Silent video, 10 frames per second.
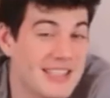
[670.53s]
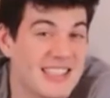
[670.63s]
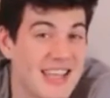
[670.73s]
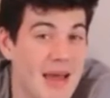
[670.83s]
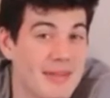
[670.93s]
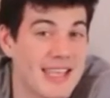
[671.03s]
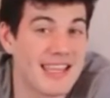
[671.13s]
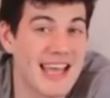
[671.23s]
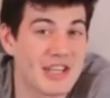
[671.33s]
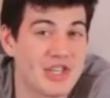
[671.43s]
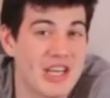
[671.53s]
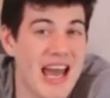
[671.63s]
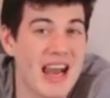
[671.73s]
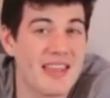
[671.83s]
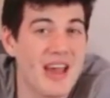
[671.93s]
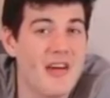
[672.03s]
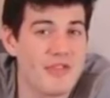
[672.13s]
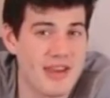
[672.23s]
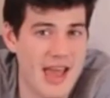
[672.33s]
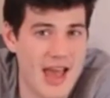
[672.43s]
it's time to take that shit out of the
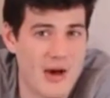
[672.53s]
oven now.